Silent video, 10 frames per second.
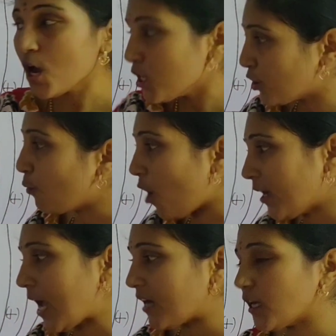So what
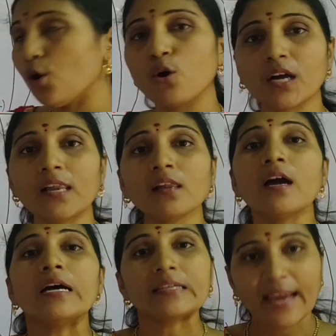are the local
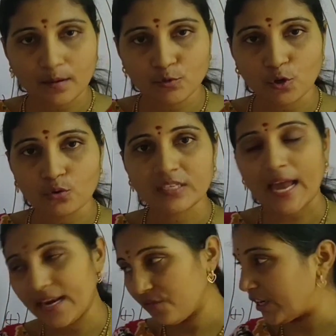time zones
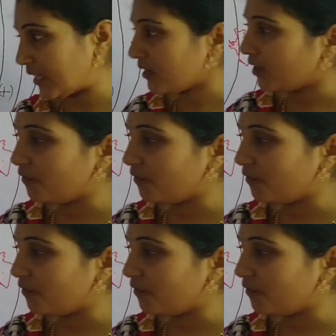and everything